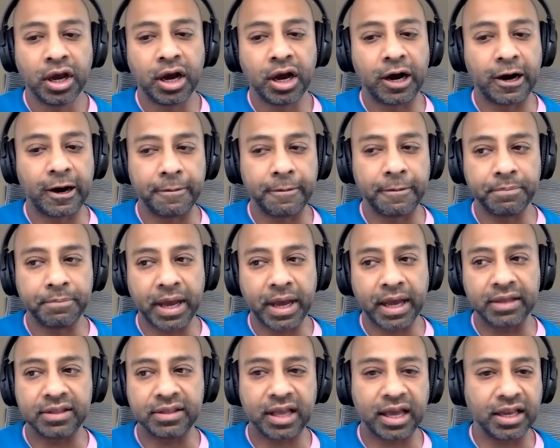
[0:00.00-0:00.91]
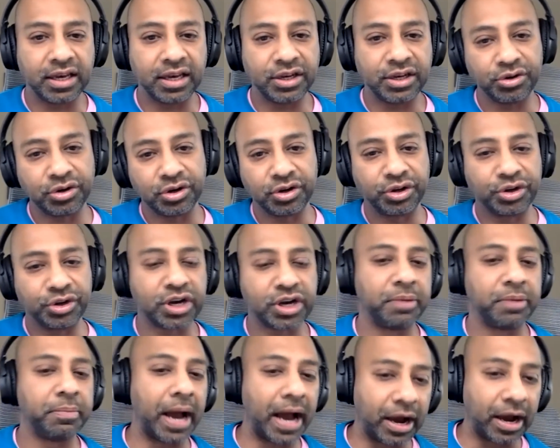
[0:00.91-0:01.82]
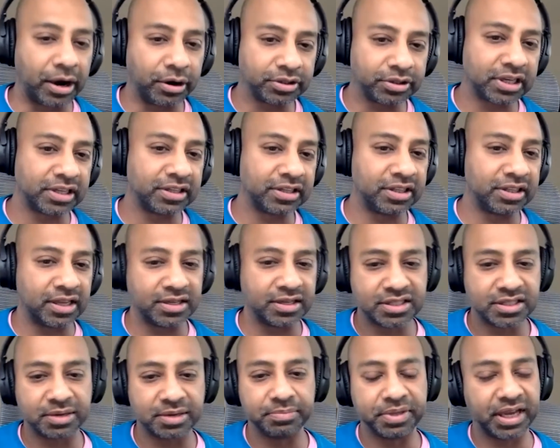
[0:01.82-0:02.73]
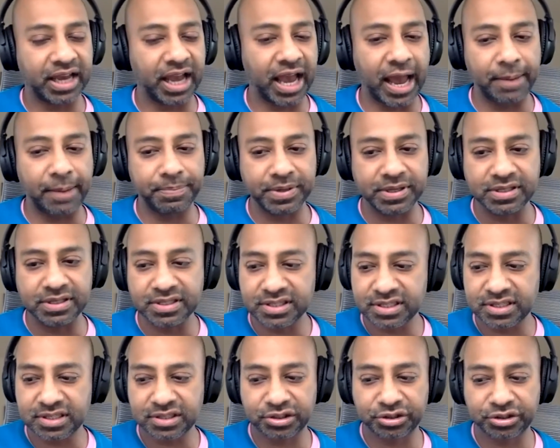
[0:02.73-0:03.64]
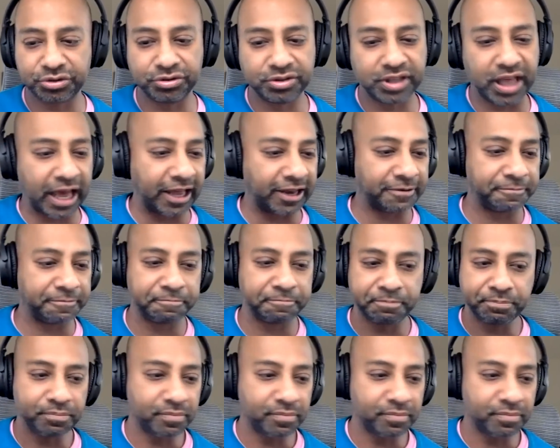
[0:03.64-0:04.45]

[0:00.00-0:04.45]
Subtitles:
and then you come out, and then something happens through that,